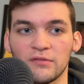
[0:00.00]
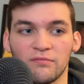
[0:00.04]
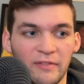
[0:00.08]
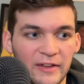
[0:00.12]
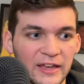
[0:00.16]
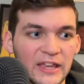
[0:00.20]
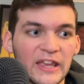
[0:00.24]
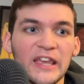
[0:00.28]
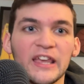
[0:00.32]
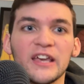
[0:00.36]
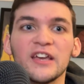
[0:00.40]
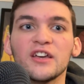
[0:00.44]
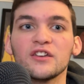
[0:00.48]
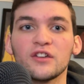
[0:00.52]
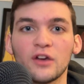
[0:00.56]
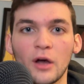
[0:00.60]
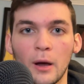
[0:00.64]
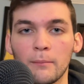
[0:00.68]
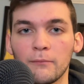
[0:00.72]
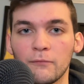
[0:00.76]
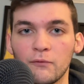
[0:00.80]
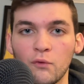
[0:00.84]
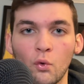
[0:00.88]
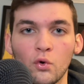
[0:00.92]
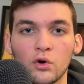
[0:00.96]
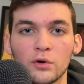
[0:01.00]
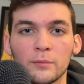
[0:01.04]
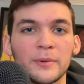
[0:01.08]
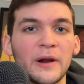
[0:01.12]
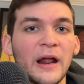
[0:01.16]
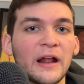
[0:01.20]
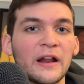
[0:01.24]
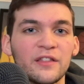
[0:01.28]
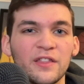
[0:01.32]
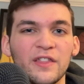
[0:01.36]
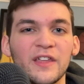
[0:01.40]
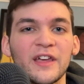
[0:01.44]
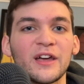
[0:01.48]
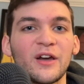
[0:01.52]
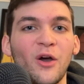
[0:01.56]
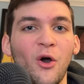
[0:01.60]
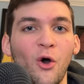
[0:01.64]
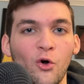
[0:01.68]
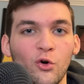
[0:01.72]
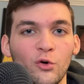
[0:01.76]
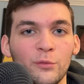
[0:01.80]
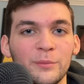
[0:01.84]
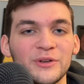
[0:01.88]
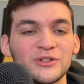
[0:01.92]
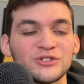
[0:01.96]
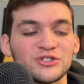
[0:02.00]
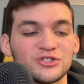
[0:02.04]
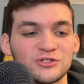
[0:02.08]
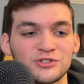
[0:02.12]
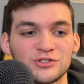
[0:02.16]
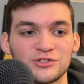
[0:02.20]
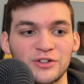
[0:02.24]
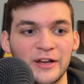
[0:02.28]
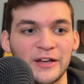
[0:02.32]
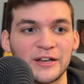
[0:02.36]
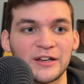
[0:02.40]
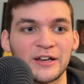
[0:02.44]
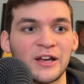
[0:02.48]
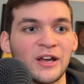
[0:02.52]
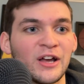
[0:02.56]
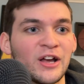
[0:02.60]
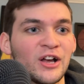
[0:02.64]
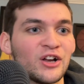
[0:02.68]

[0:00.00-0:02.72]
Like he can come forward, but I think Obi's just like